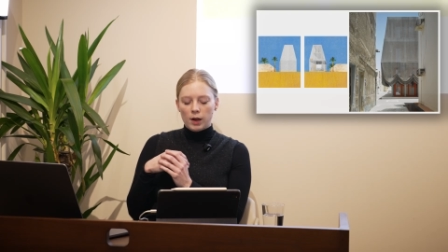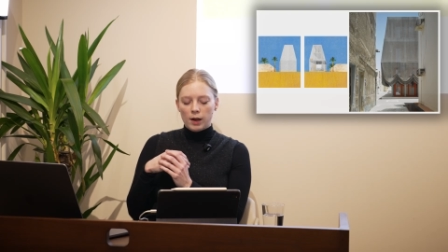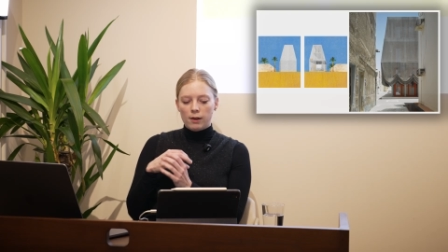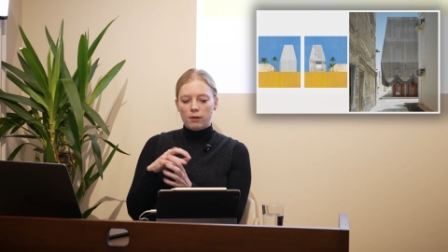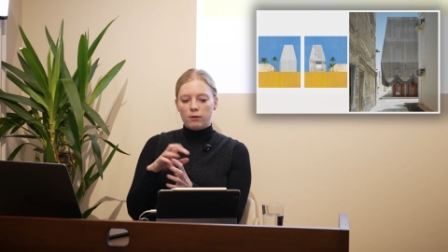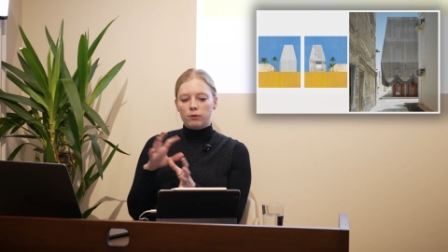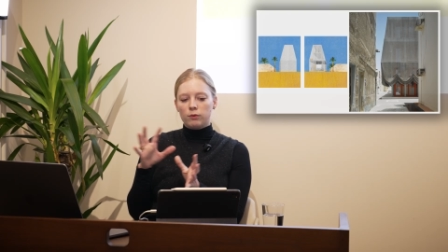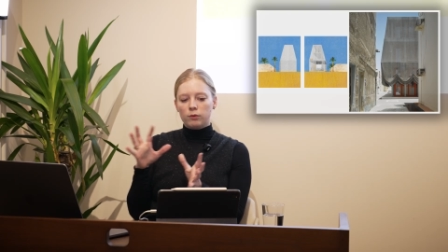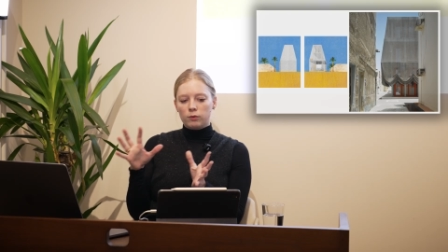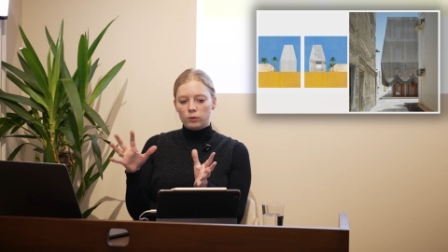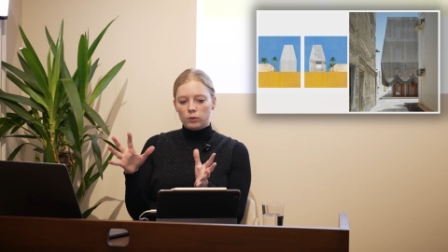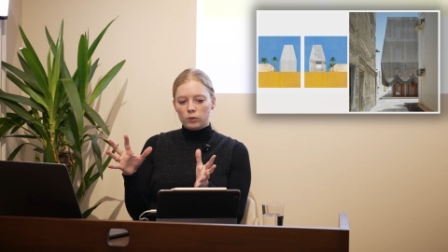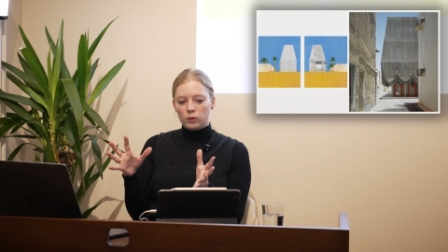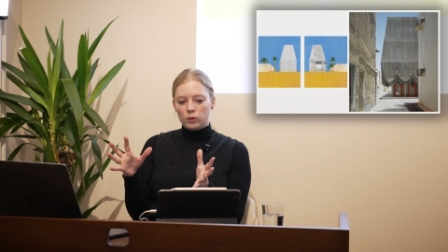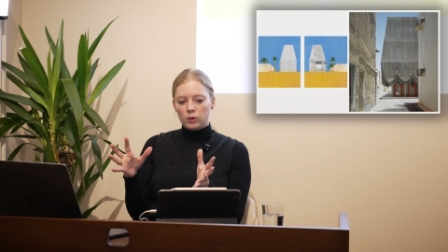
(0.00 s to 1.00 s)
have
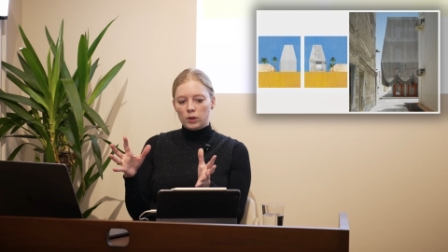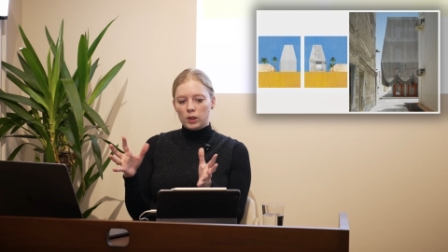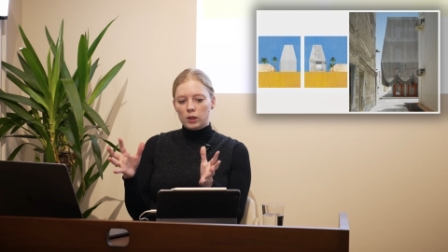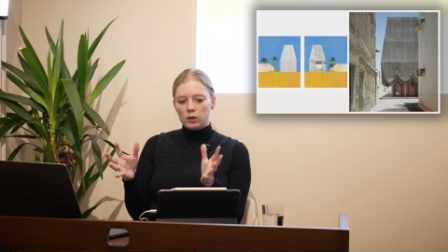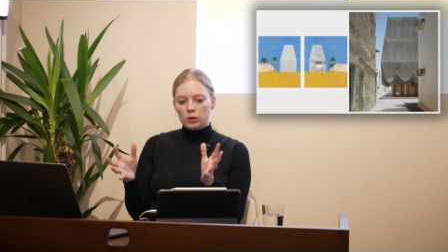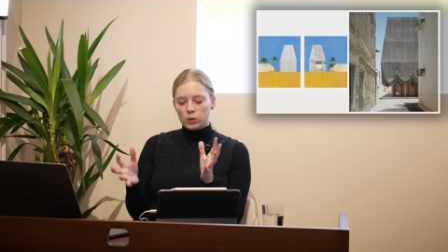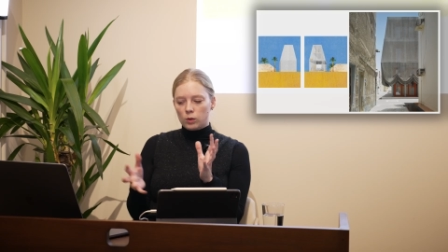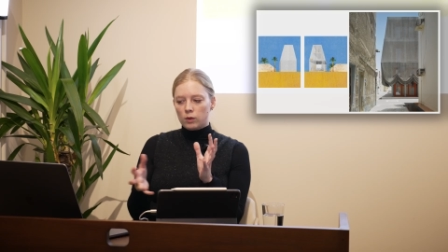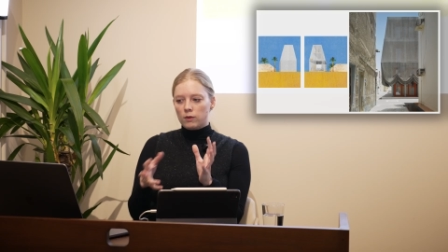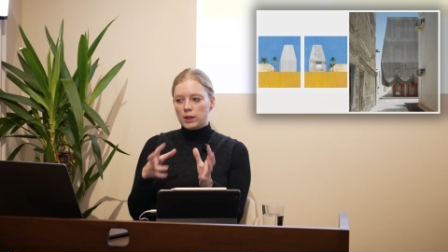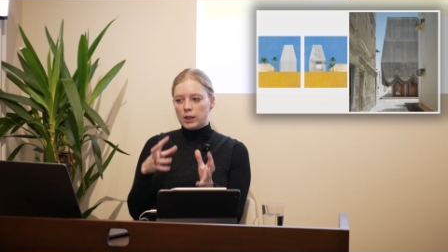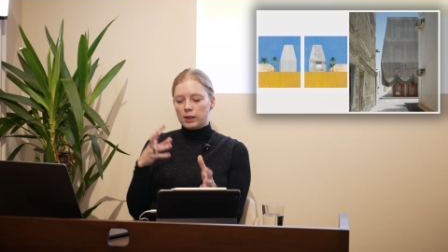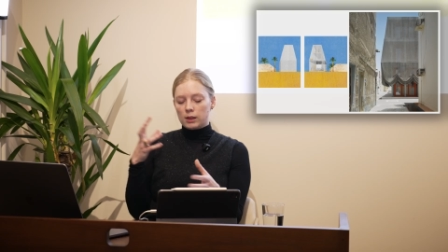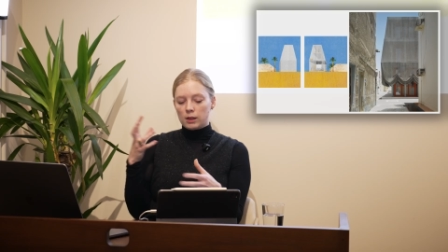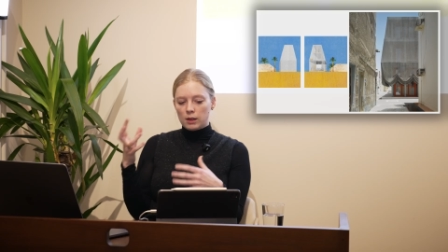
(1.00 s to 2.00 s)
sort of
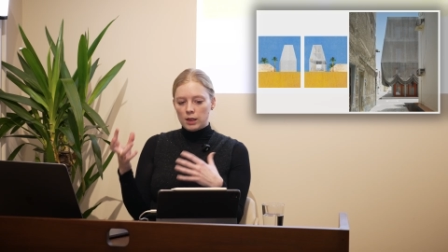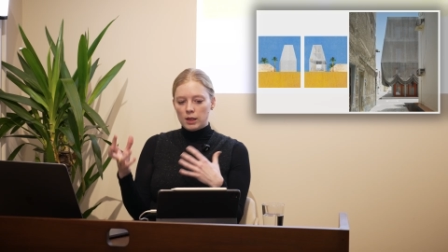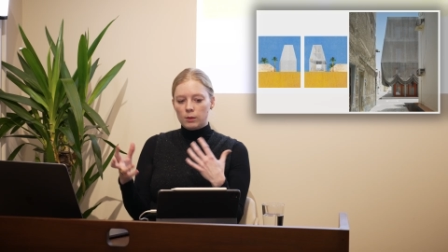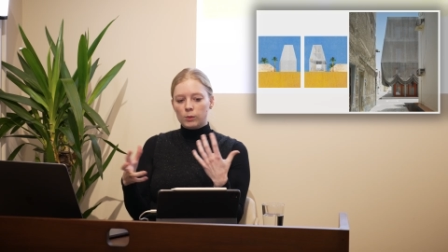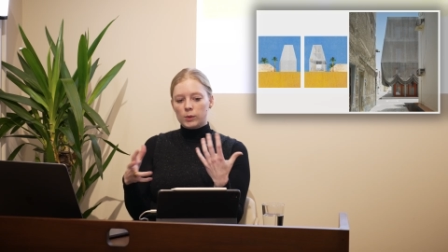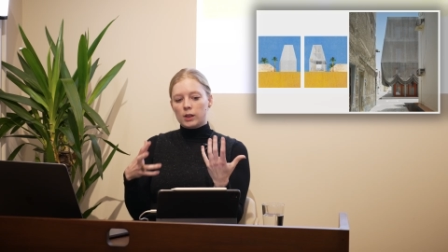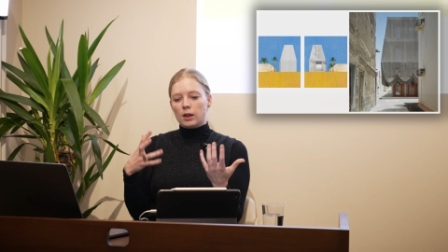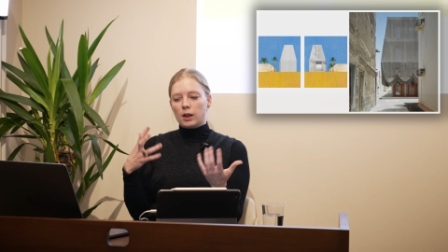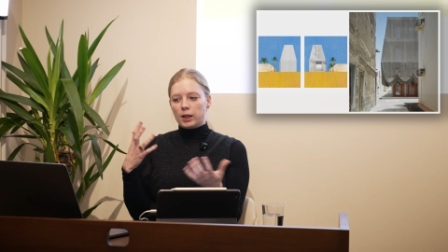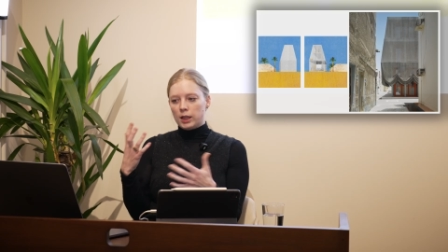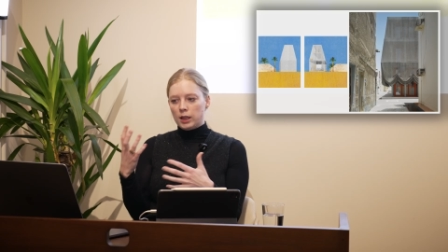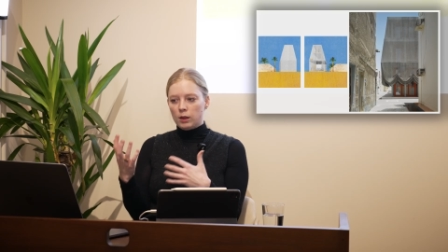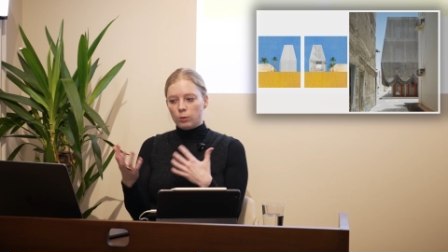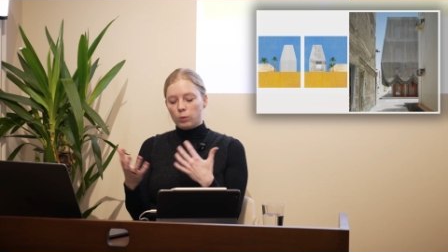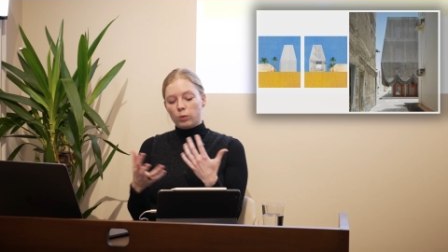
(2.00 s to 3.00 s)
these themes that I
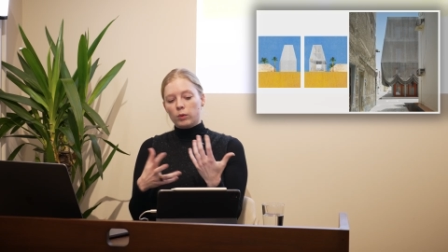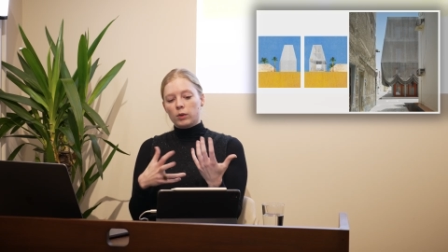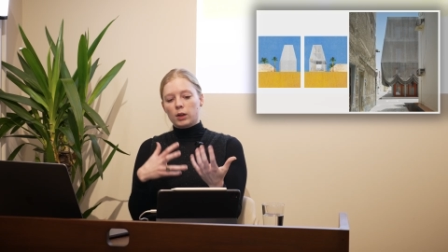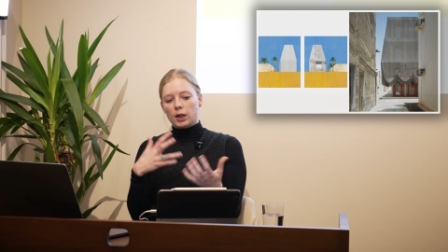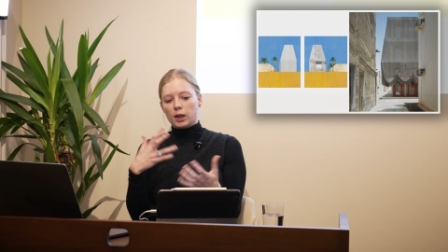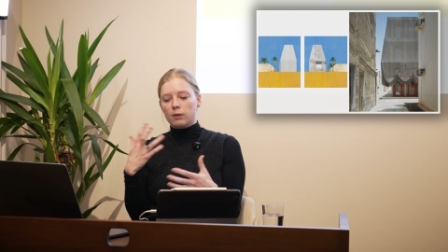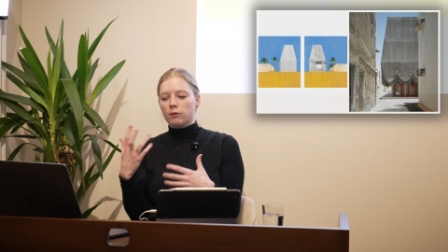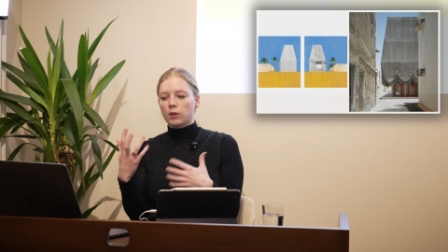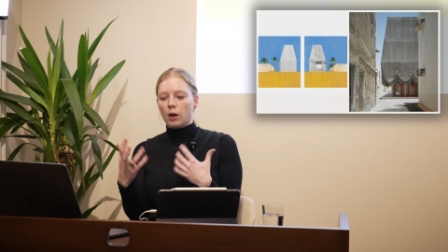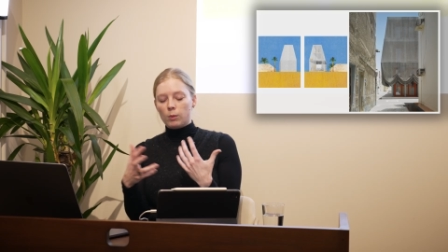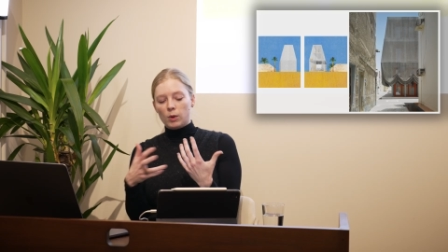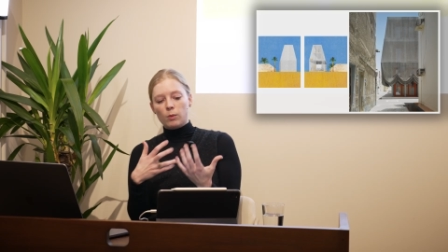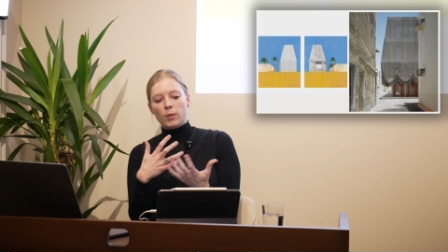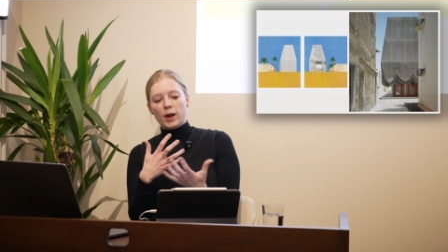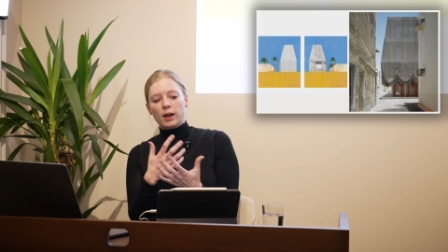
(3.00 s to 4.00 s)
keep kind of
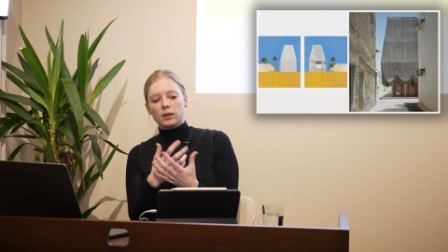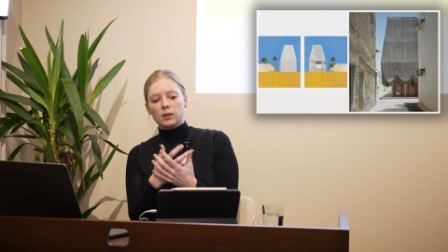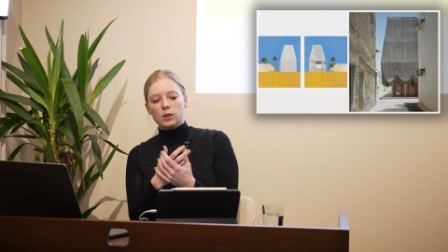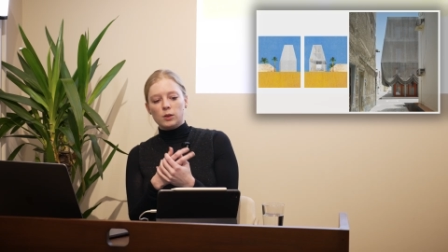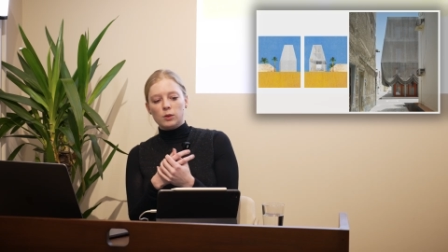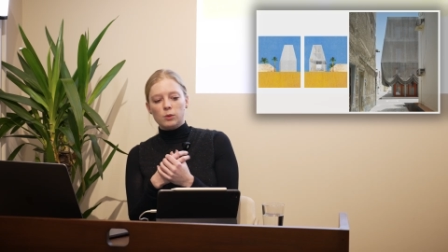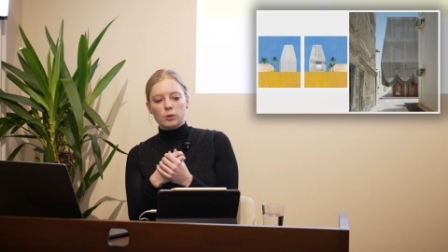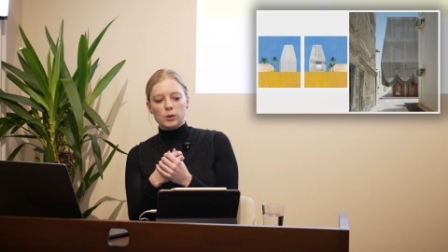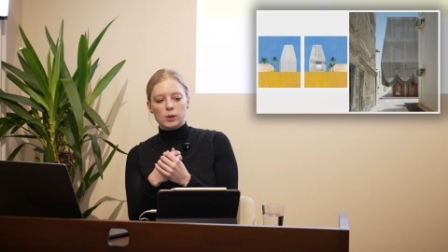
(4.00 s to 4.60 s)
coming back to.